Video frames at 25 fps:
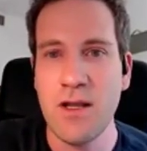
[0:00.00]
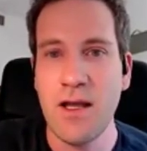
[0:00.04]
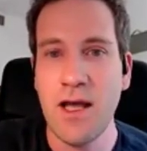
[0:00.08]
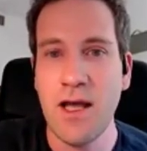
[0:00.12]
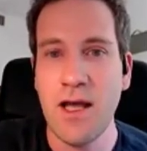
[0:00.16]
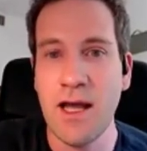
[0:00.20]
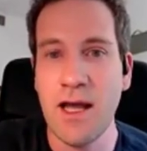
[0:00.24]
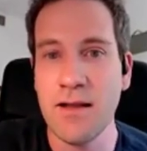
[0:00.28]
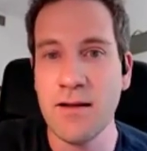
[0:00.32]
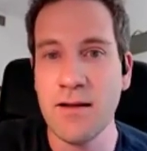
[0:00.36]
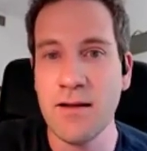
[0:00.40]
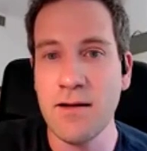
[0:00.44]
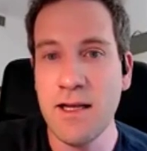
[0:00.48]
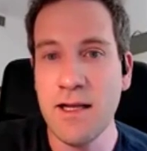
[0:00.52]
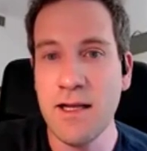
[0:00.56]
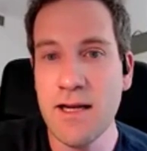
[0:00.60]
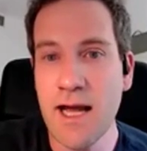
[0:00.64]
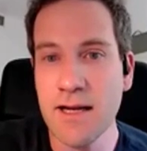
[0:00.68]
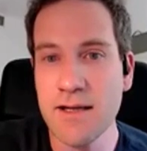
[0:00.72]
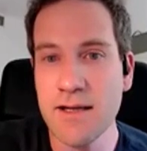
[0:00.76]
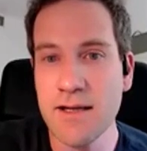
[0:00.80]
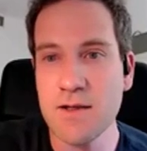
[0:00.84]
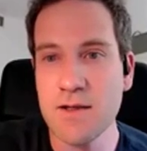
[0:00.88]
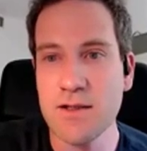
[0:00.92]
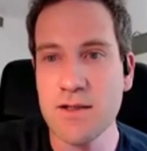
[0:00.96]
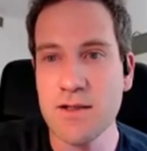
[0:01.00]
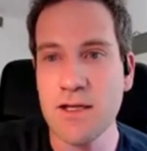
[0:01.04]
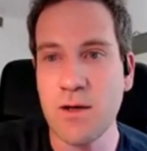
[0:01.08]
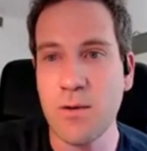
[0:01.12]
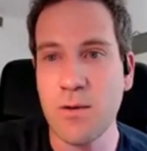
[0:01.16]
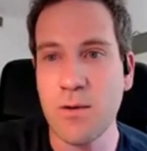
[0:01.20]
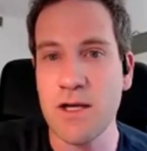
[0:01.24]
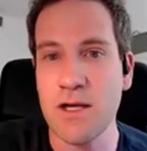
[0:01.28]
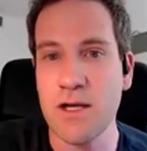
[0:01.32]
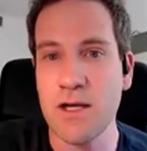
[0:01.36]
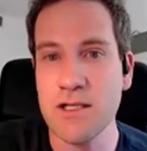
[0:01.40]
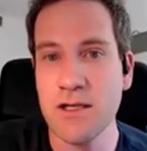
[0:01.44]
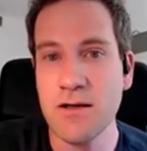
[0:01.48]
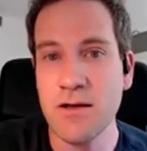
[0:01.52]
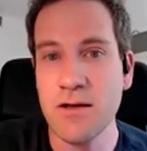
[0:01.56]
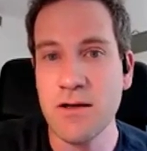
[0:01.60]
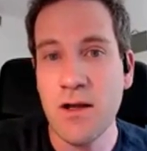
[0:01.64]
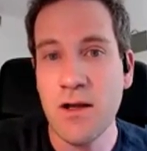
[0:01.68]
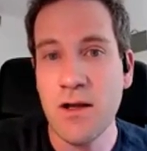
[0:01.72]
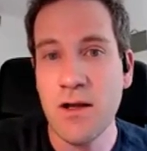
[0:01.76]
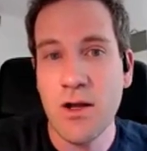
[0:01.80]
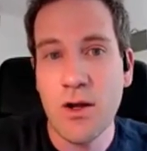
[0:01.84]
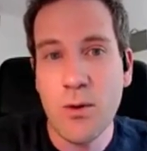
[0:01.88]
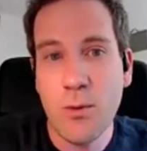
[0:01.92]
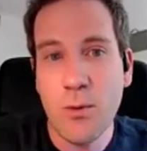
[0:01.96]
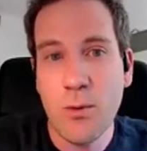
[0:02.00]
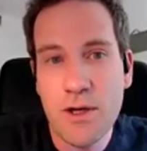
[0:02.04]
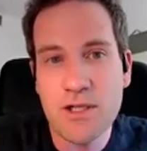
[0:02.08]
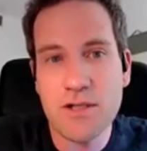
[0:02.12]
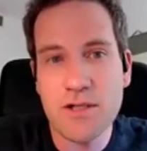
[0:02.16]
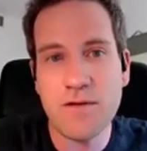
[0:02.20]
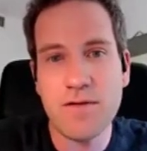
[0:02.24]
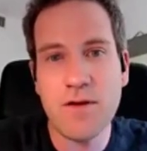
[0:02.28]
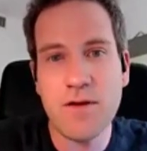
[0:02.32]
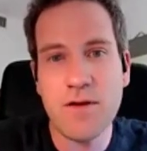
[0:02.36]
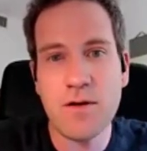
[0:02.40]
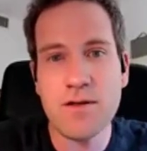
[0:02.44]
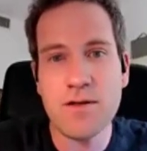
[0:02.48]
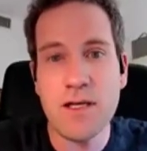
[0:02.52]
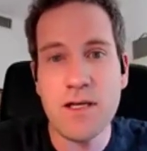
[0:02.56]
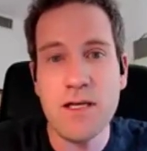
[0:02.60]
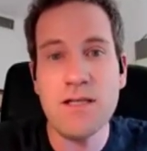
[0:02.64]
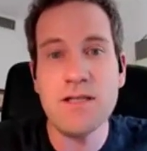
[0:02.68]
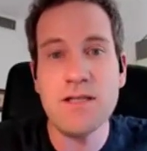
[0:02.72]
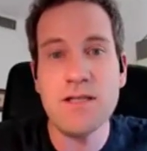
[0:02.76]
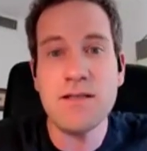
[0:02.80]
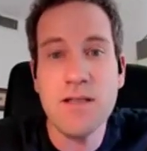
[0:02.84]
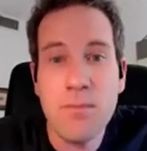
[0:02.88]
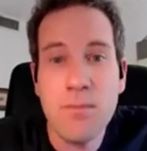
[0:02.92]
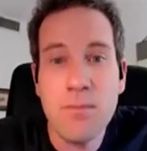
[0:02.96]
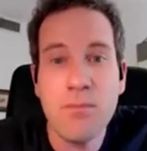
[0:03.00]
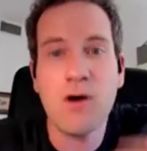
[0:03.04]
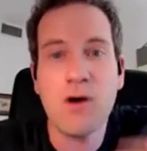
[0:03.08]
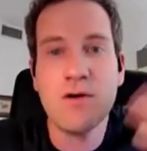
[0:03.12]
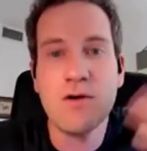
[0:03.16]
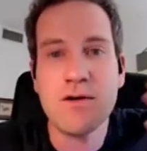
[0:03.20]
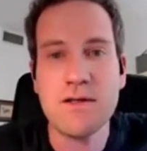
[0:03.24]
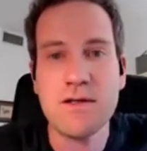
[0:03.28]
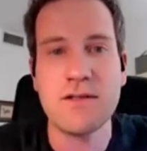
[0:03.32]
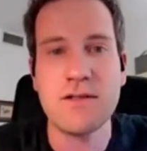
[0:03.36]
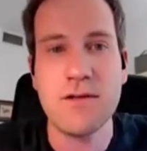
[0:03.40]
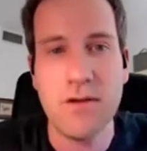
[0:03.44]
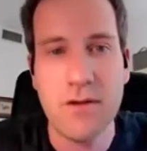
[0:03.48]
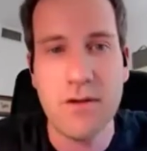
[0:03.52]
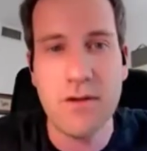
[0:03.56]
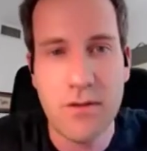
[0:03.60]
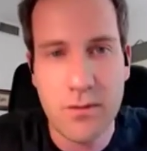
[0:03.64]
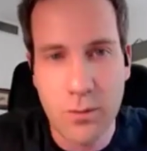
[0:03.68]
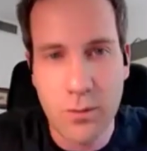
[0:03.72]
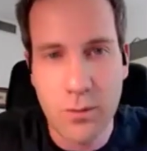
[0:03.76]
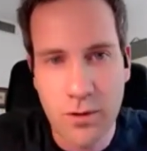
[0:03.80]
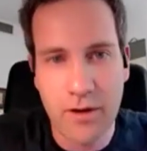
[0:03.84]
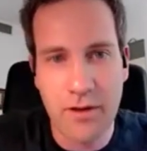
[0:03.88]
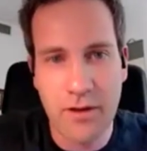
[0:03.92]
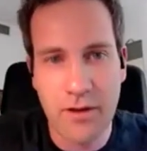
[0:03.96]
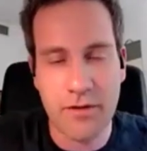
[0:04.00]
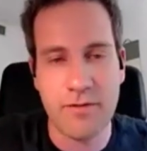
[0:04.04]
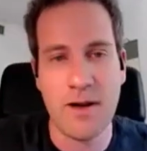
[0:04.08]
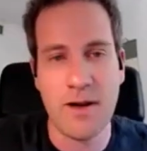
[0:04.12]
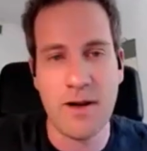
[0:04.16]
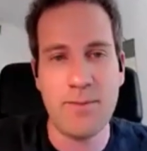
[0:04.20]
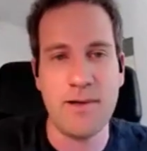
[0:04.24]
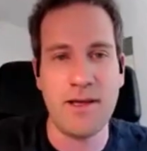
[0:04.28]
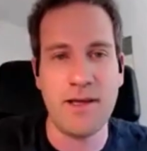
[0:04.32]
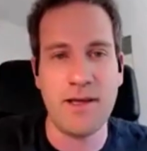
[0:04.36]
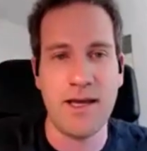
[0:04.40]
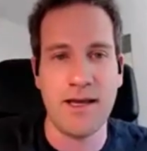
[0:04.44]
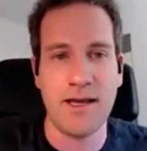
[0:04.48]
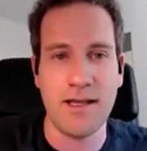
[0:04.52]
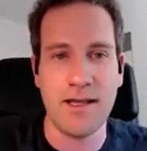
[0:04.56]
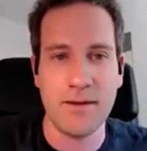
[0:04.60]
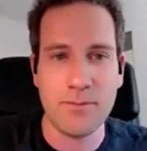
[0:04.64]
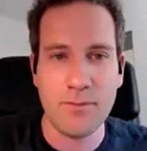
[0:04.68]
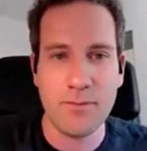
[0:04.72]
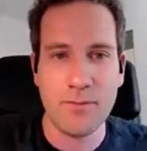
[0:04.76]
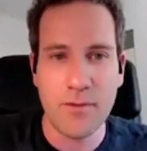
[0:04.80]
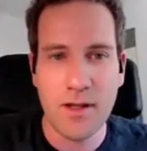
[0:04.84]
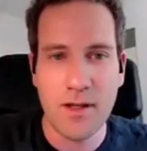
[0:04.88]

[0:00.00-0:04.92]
And it answers the question, which of those is the most worth replicating?